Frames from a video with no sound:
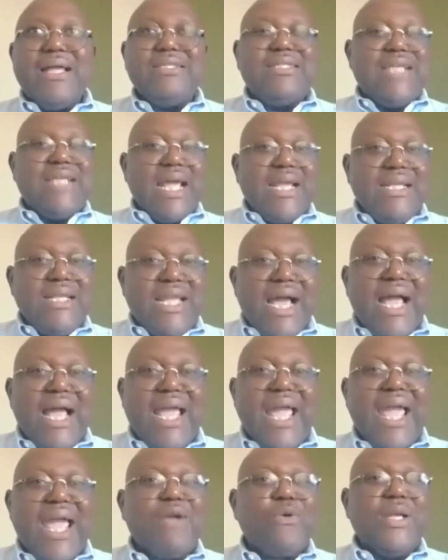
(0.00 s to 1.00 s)
Gender
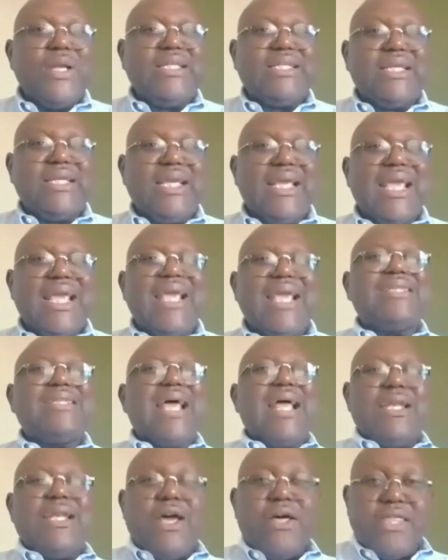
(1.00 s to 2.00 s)
equity is
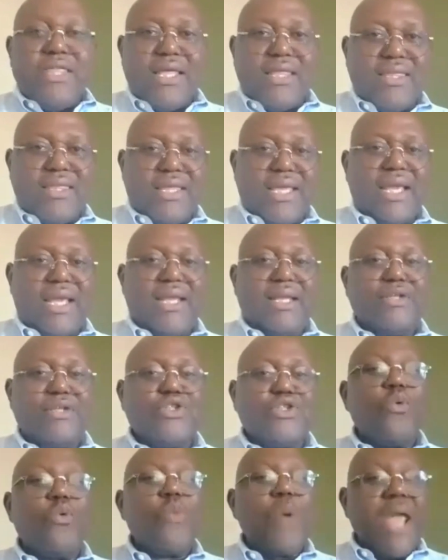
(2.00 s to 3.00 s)
another thing.
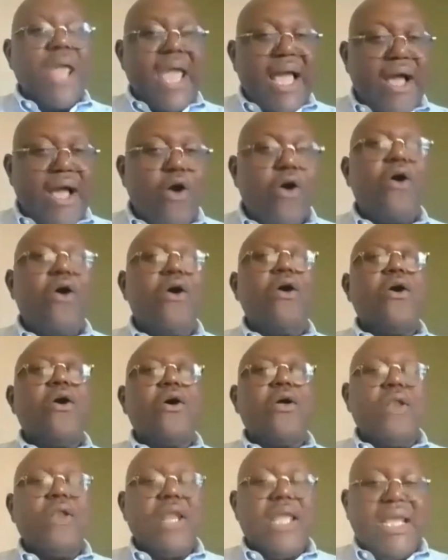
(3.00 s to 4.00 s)
So we are
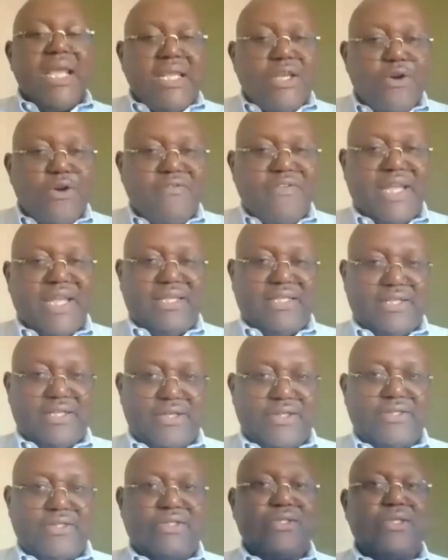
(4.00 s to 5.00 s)
all
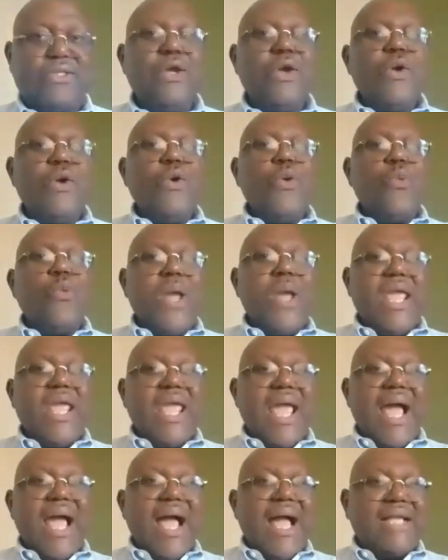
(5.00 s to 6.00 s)
innovators.
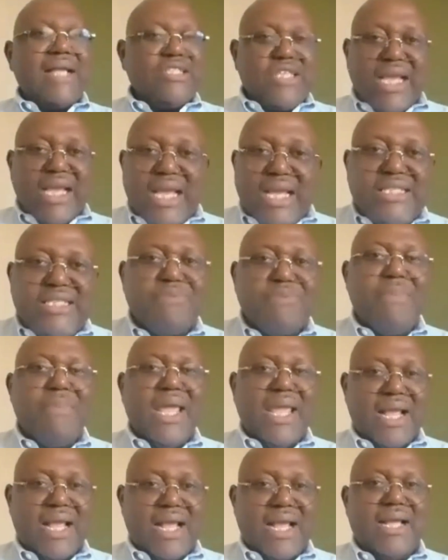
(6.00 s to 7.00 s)
We are change
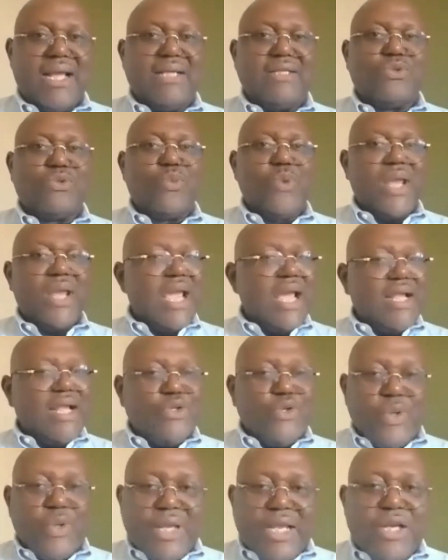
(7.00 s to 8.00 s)
makers. We are
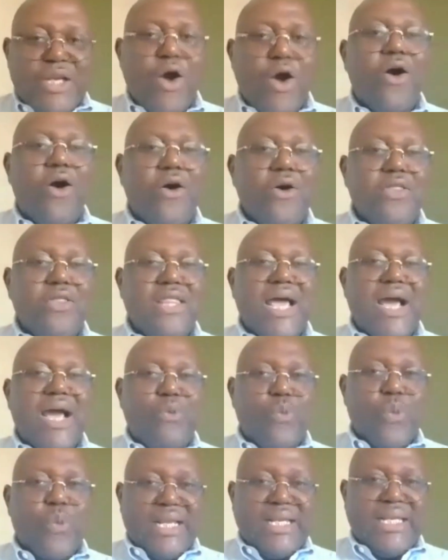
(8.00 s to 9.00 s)
doing all
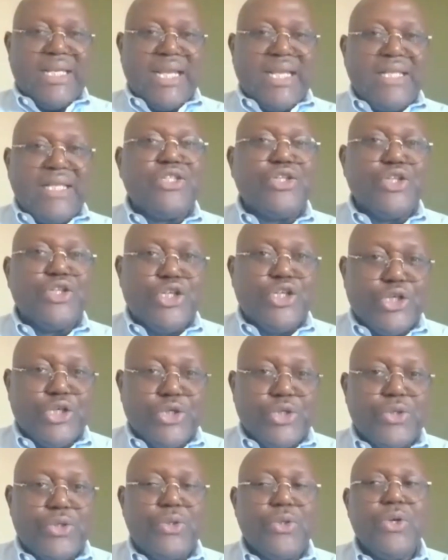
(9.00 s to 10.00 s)
that we need to
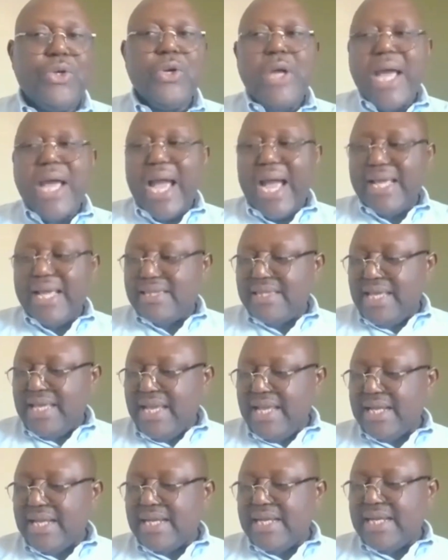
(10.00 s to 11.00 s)
do. I
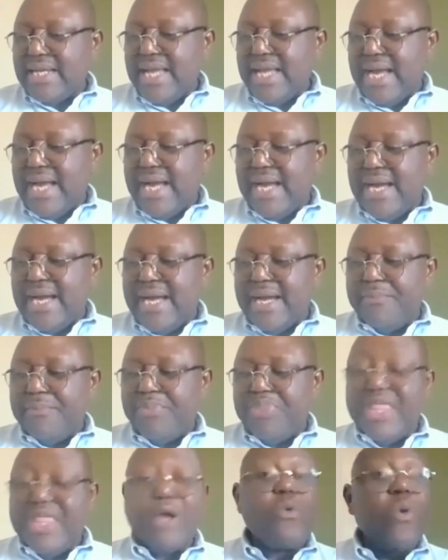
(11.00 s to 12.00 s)
think
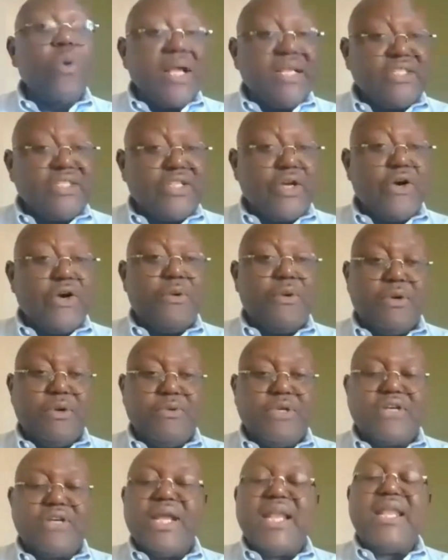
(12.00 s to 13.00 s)
the question
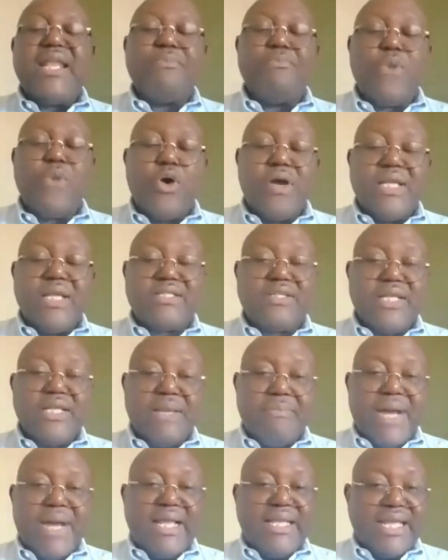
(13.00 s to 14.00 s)
really more is
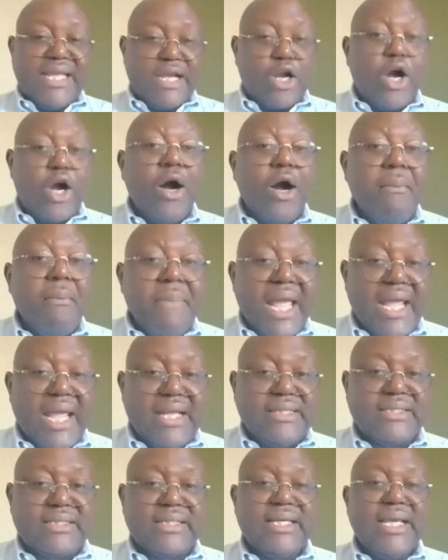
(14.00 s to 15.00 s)
about the
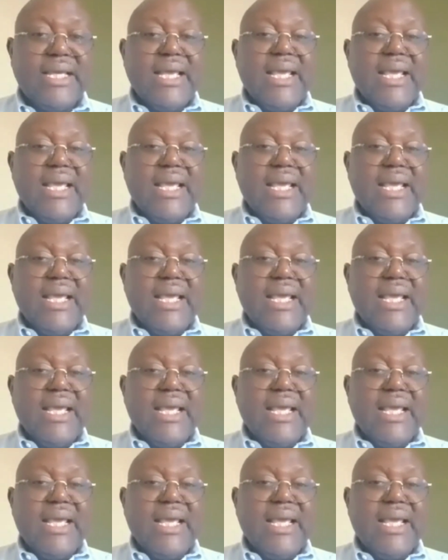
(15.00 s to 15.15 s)
comment